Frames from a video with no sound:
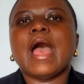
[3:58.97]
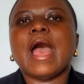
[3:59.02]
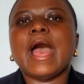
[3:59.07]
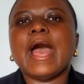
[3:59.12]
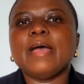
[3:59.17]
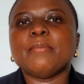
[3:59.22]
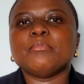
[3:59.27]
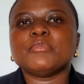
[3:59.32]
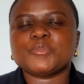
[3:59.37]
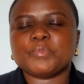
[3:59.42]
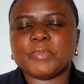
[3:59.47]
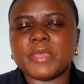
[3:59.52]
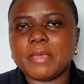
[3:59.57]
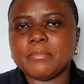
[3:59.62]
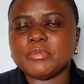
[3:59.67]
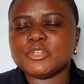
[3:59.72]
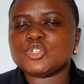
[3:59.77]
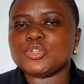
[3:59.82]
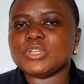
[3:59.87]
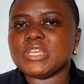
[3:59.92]
I must be
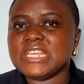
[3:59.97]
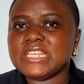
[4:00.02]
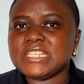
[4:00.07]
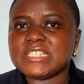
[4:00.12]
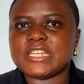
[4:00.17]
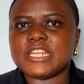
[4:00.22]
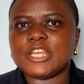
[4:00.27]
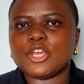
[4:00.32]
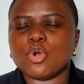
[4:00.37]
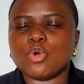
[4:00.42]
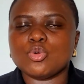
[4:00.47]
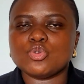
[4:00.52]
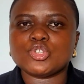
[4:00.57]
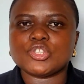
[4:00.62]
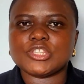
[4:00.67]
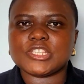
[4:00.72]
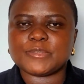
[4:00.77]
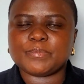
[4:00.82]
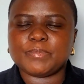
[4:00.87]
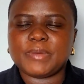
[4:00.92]
able to easily go to
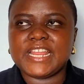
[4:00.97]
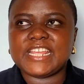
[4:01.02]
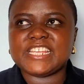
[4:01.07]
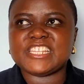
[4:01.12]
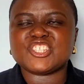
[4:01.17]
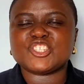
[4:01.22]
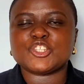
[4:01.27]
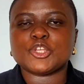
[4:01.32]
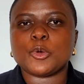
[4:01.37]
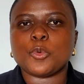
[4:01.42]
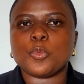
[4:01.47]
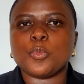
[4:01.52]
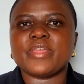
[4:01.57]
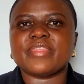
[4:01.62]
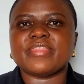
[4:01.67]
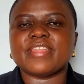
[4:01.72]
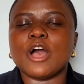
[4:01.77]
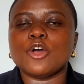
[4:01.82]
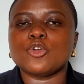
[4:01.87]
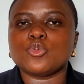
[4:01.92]
this place
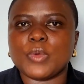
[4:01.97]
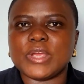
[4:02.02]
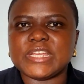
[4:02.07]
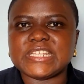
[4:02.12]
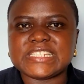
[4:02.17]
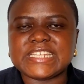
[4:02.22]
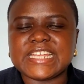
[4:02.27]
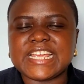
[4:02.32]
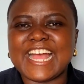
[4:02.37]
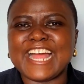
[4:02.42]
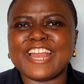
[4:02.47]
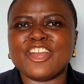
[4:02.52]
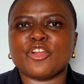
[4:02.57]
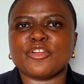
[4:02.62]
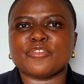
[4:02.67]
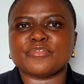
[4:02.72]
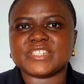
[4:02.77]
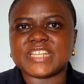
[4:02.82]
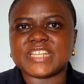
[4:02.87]
without wasting a lot of